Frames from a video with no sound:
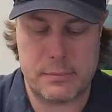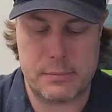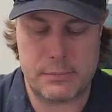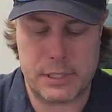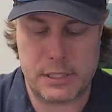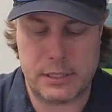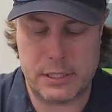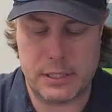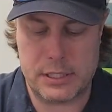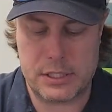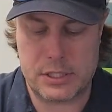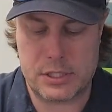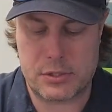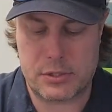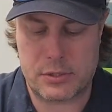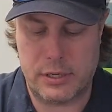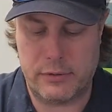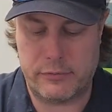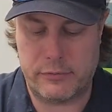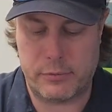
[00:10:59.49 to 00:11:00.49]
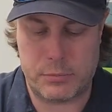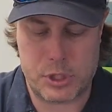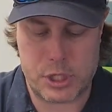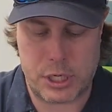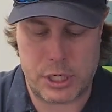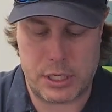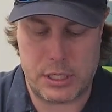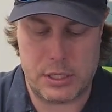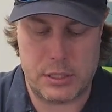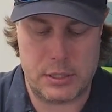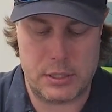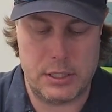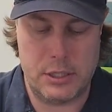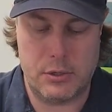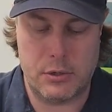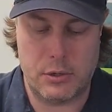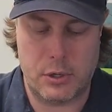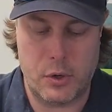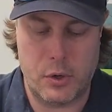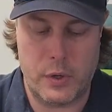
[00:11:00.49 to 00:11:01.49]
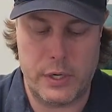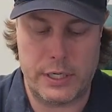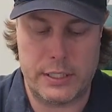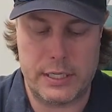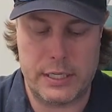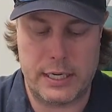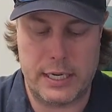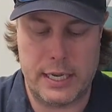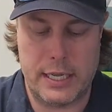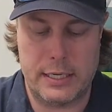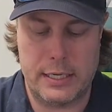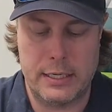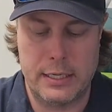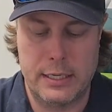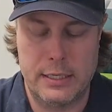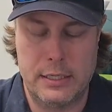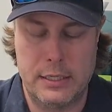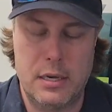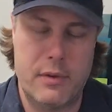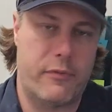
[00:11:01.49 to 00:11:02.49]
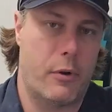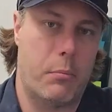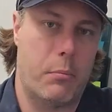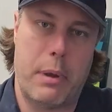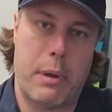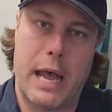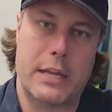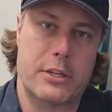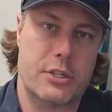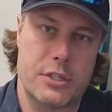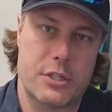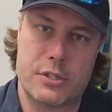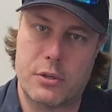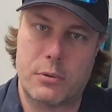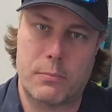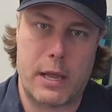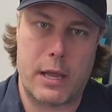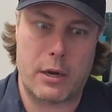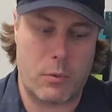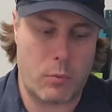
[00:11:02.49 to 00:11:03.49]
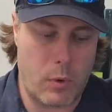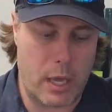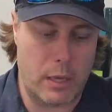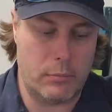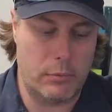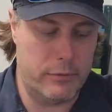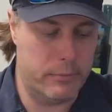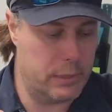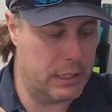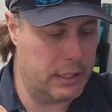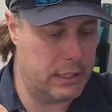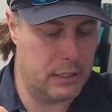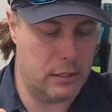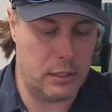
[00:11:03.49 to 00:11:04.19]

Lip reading: something that's straight from China, you're going to get different batches no matter what. We've been